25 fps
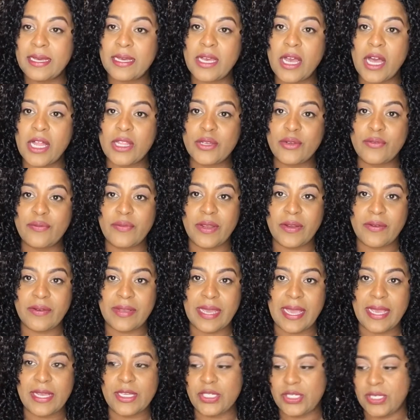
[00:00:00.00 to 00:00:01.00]
color
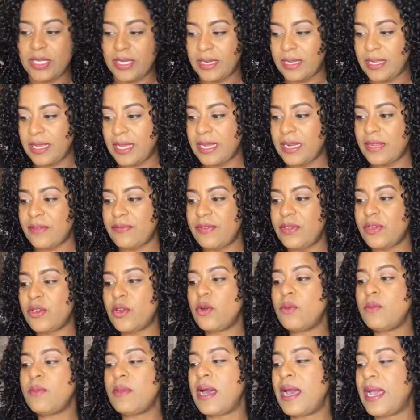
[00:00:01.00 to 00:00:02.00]
variation, and if you
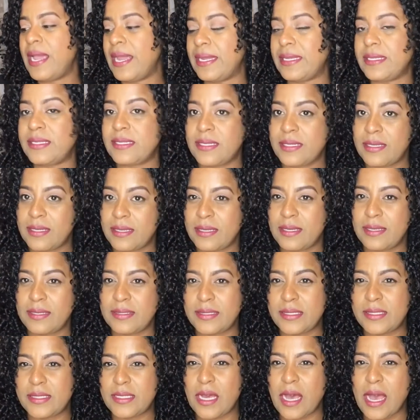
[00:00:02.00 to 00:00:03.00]
don't mind,
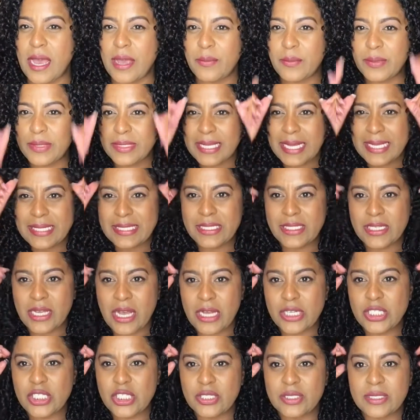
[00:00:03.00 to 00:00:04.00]
I would like to
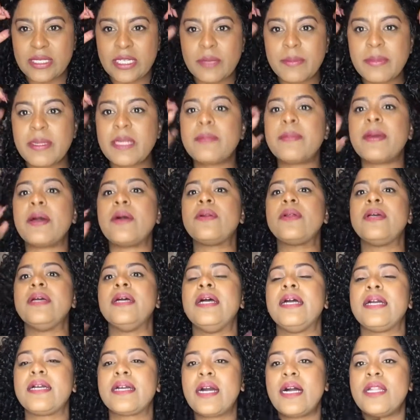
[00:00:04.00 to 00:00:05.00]
talk to you a little bit about
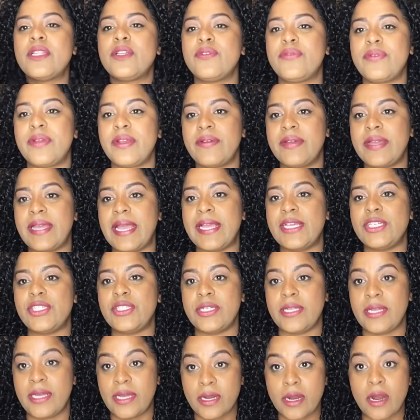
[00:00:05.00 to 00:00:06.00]
color
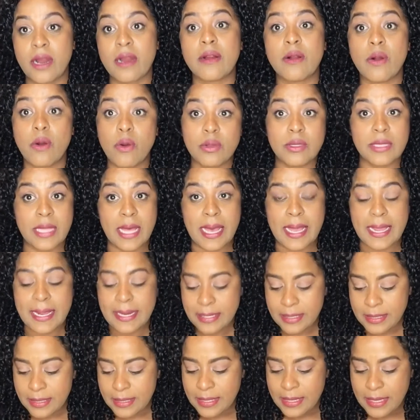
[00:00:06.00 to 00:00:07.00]
variation in our whole
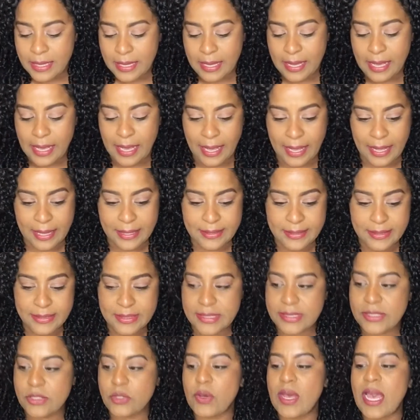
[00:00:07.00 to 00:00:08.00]
line. And it
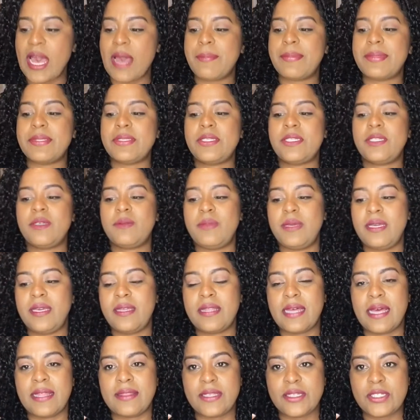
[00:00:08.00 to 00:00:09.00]
just so happens to be
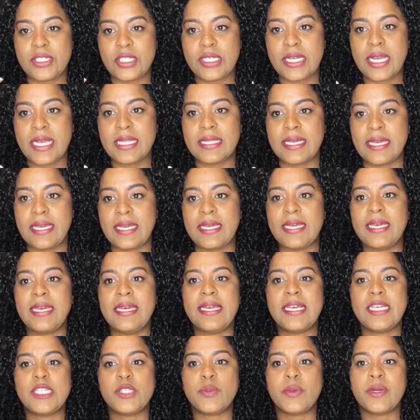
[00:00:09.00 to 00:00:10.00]
that the jelly
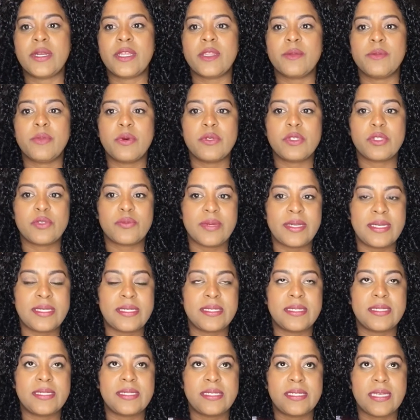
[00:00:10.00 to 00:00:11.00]
is one of the most
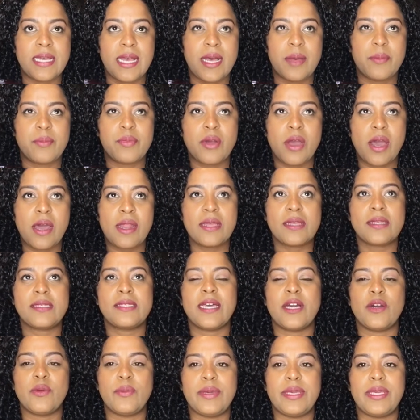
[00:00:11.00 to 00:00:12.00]
recent products
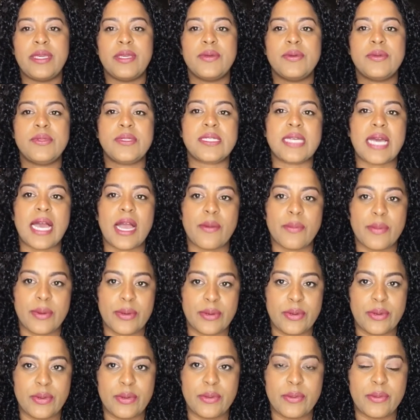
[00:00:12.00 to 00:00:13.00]
that we used. Our
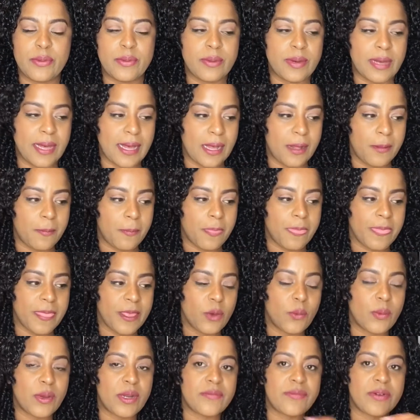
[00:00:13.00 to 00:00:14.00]
new,
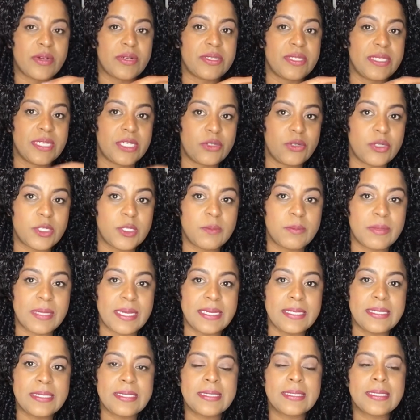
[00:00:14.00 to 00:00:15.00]
one of our citrus
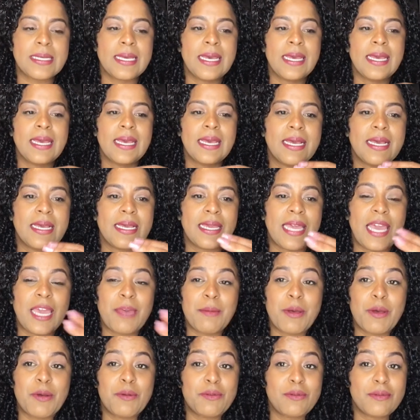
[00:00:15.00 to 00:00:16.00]
blends
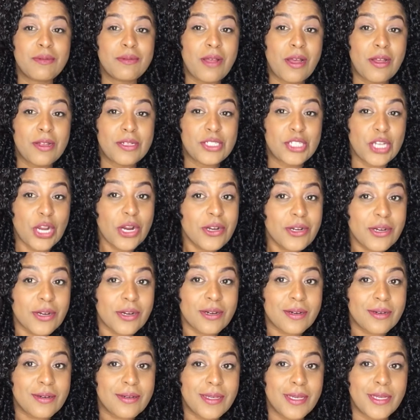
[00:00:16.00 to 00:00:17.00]
came out
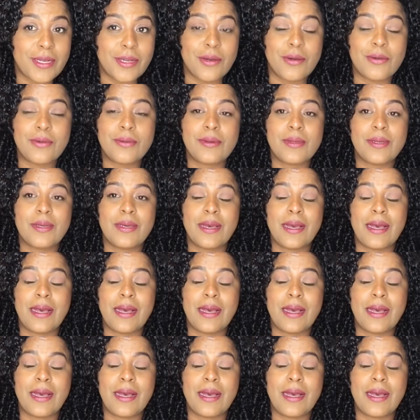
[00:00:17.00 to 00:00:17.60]
darker, you know.